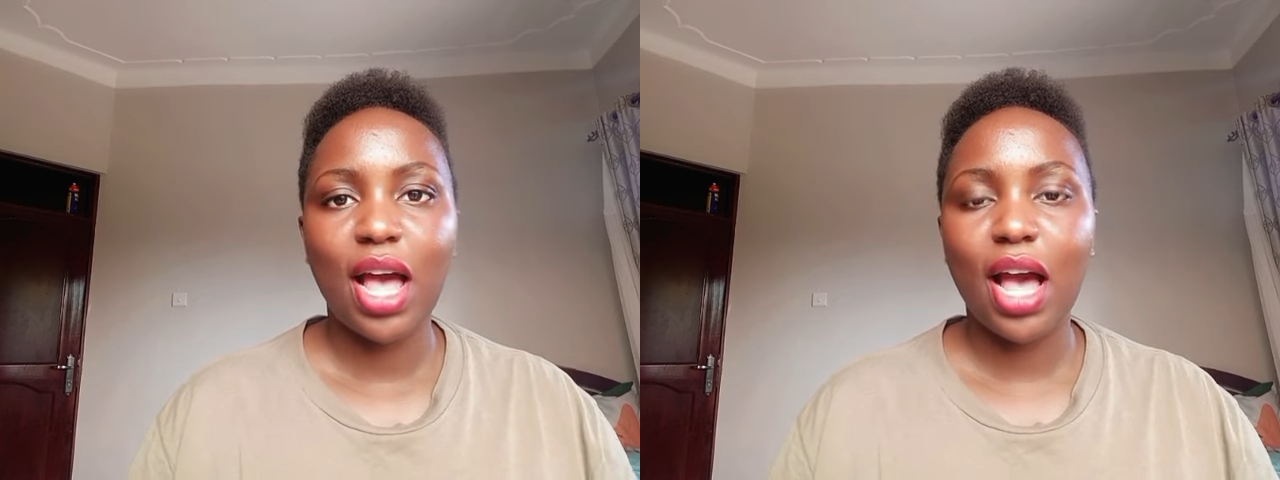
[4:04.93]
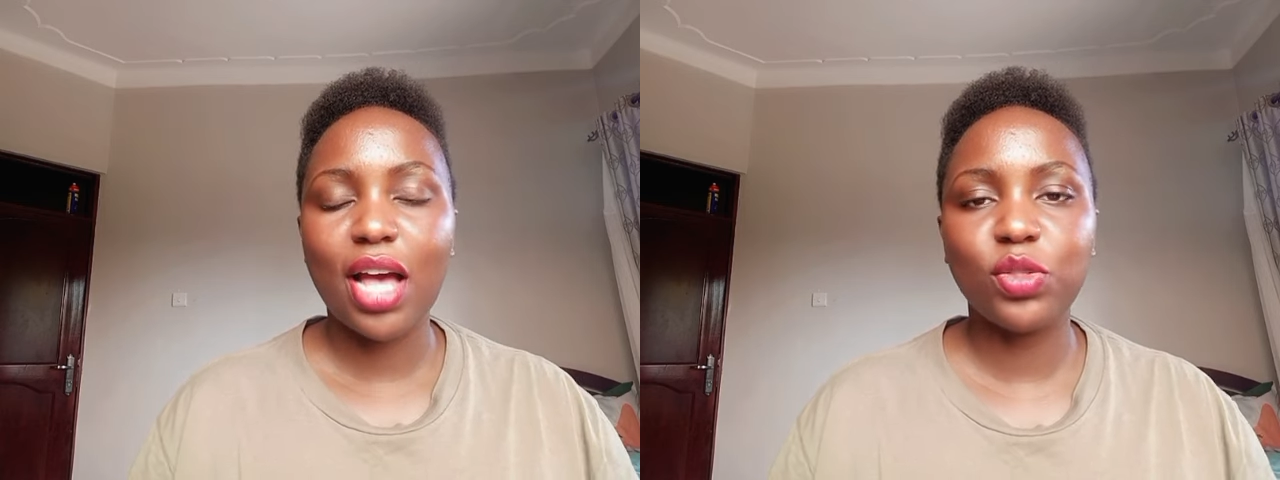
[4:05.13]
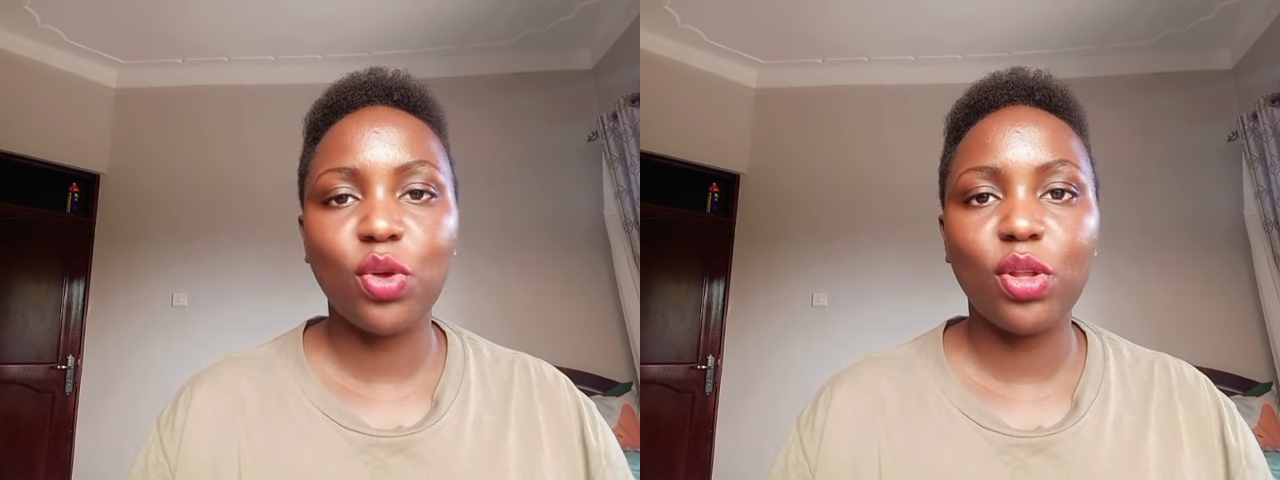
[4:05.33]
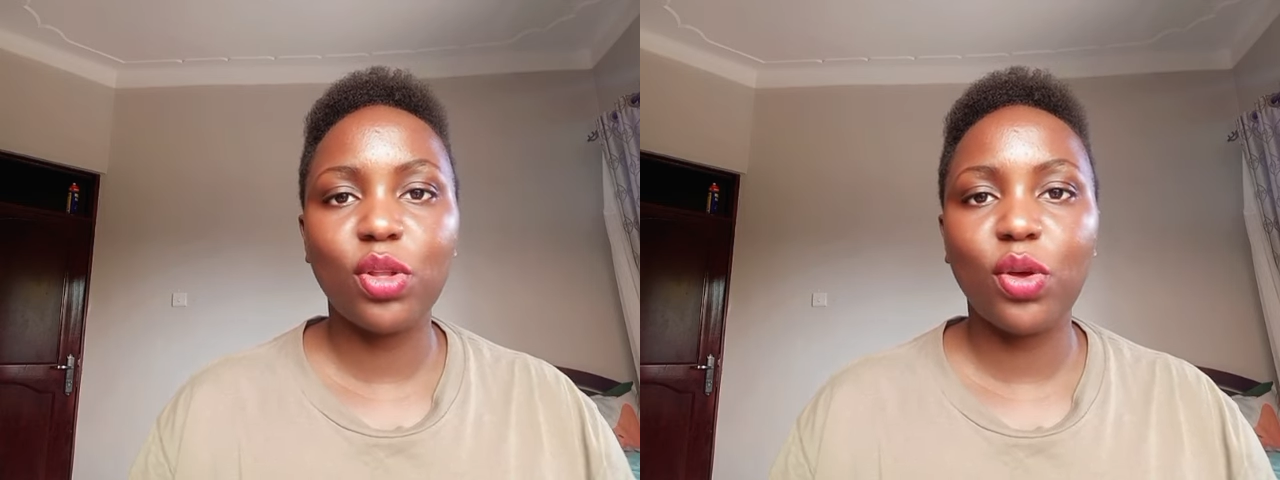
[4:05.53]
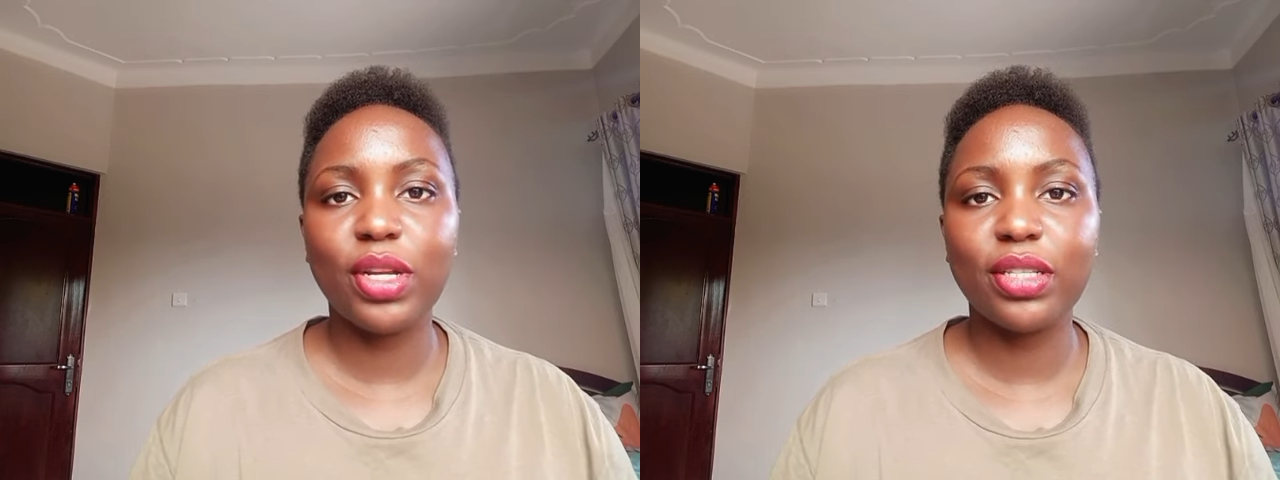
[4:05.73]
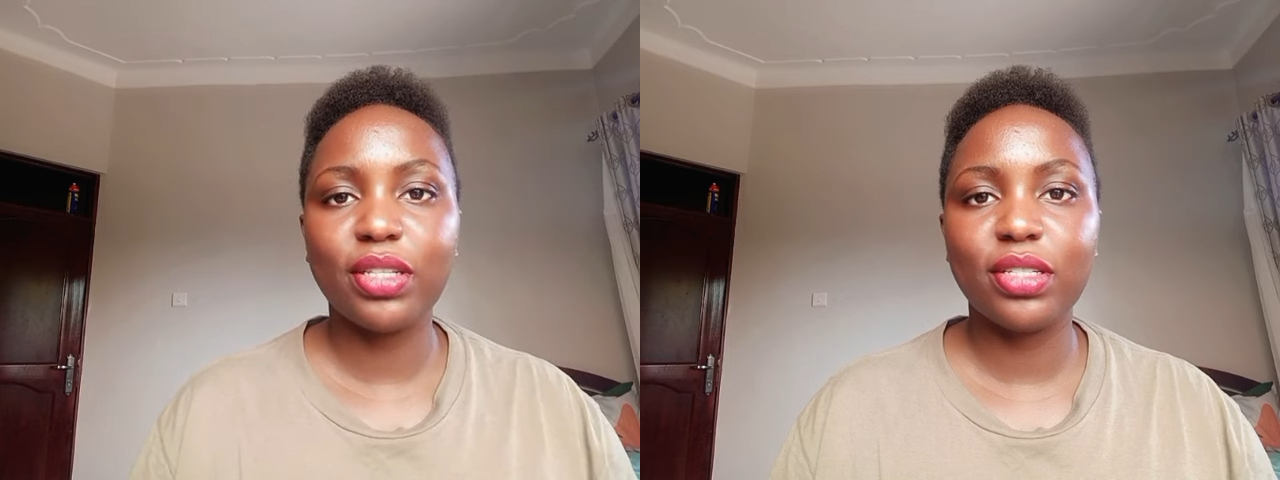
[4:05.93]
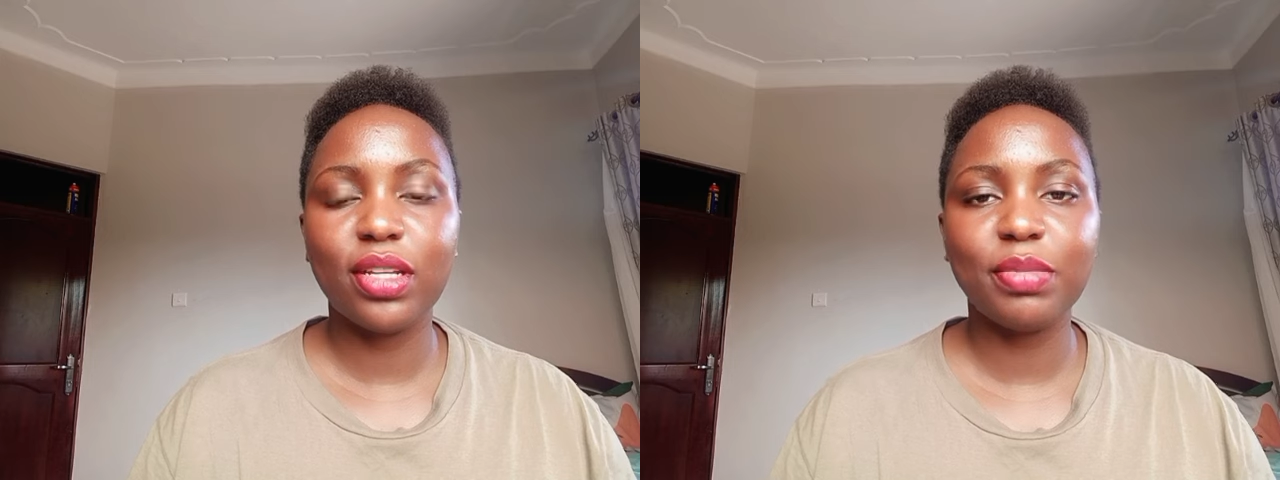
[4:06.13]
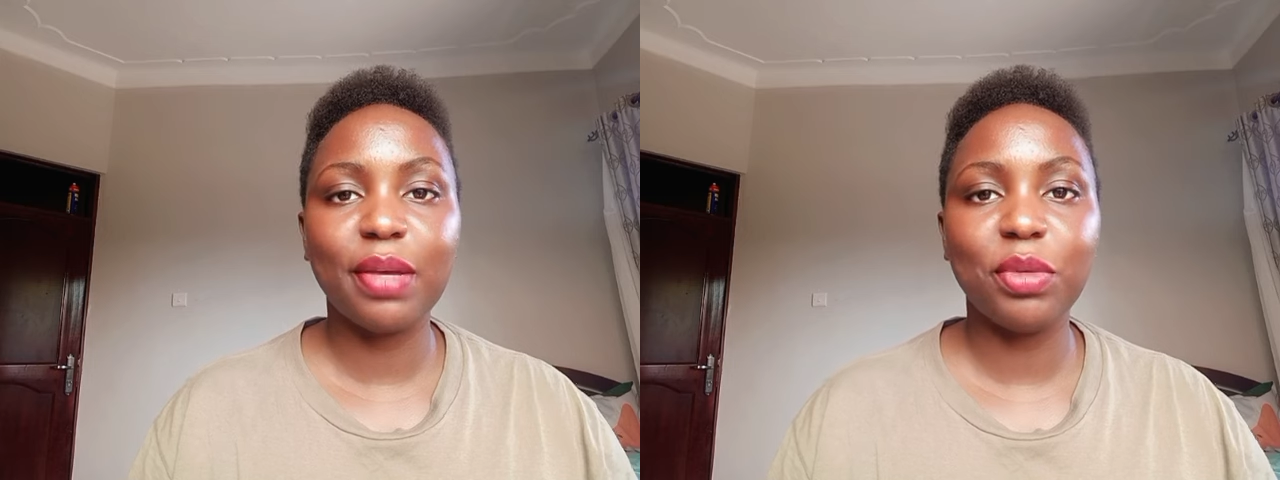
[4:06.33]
asshole all at the same time,